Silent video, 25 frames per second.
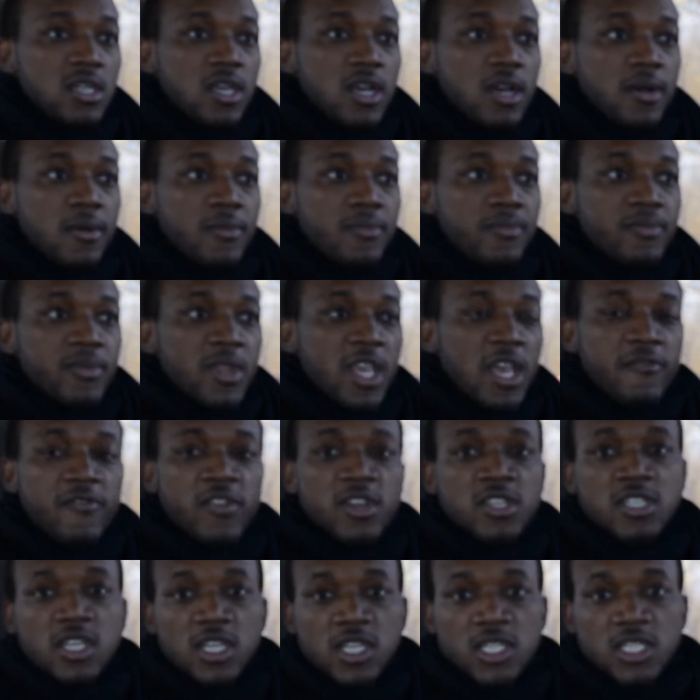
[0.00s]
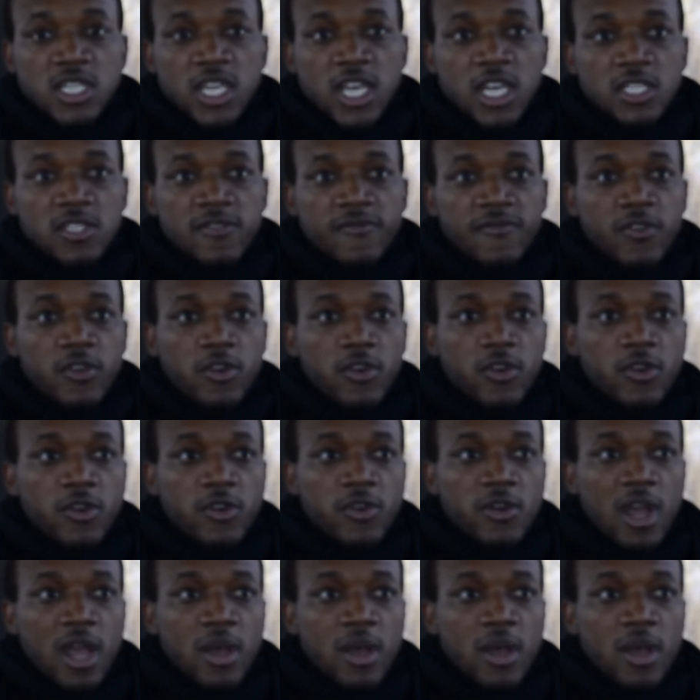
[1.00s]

FHA stands for,